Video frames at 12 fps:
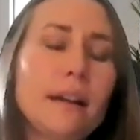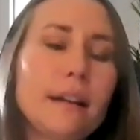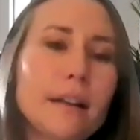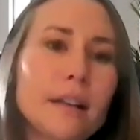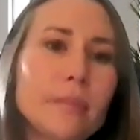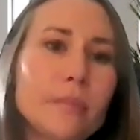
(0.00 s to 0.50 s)

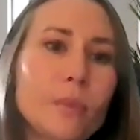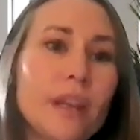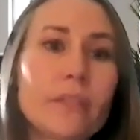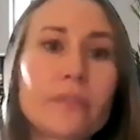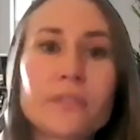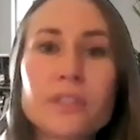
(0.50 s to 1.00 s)
Um,
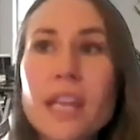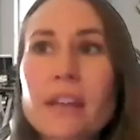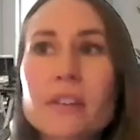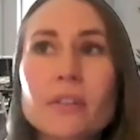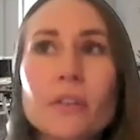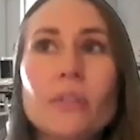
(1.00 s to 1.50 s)
we have
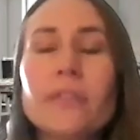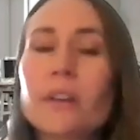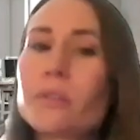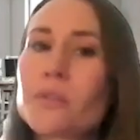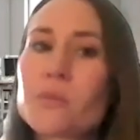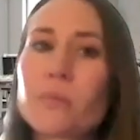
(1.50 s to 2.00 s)
technical
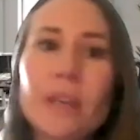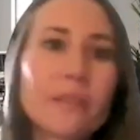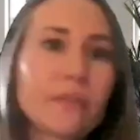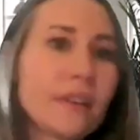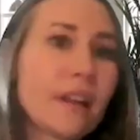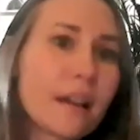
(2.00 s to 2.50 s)
founders, we
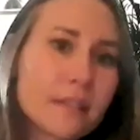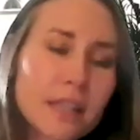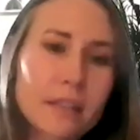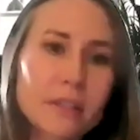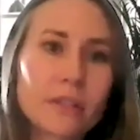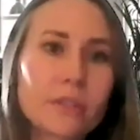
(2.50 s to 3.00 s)
have non
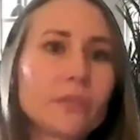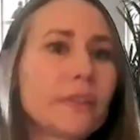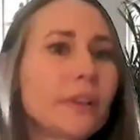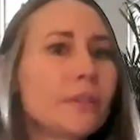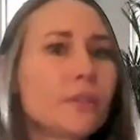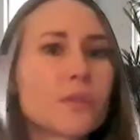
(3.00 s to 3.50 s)

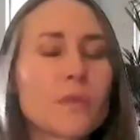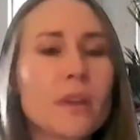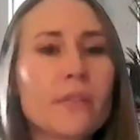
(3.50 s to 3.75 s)
technical founders,